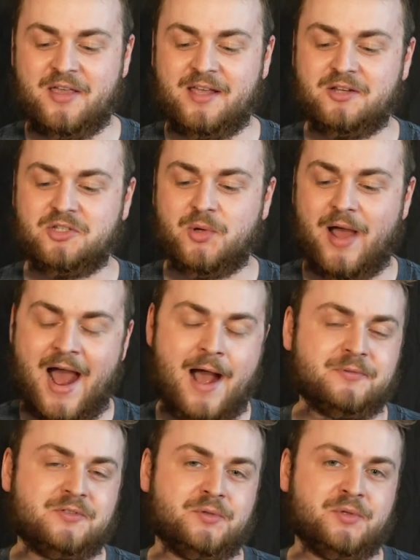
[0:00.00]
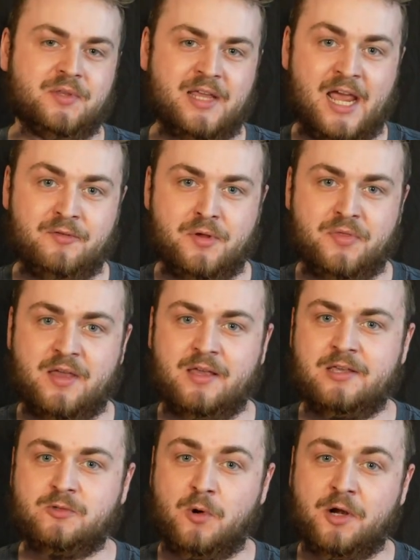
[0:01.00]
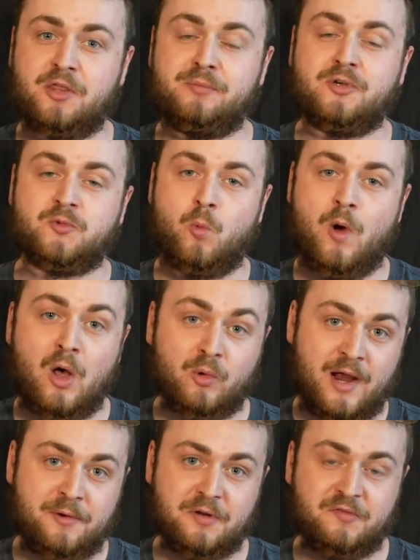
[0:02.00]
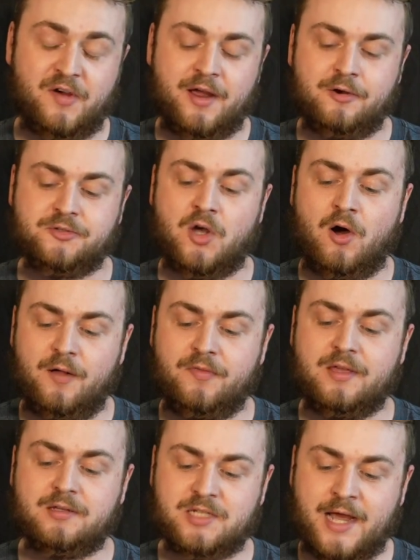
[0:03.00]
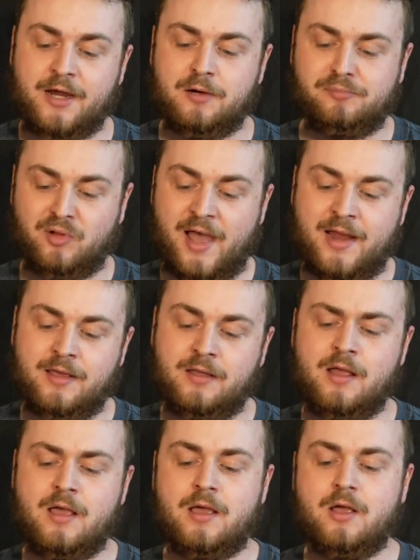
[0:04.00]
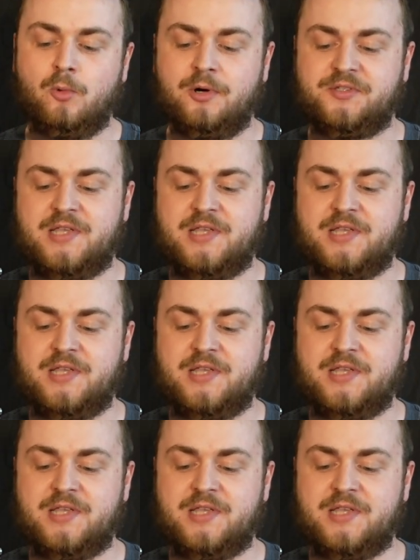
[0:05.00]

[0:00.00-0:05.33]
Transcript: He can do absolutely everything. He's one of the most well-rounded fighters on the entire planet, whereas